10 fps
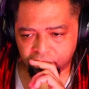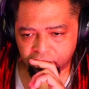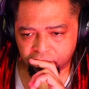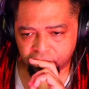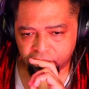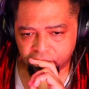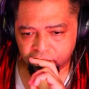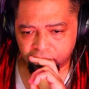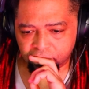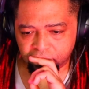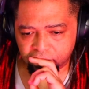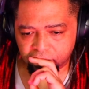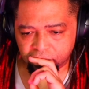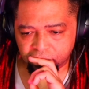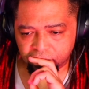
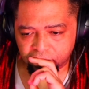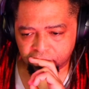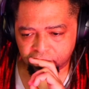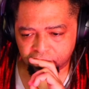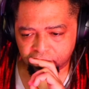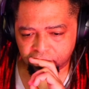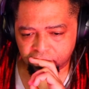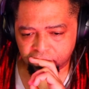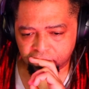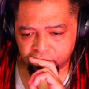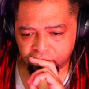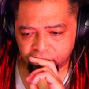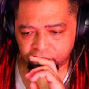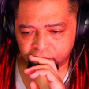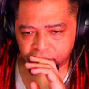Nothing is said.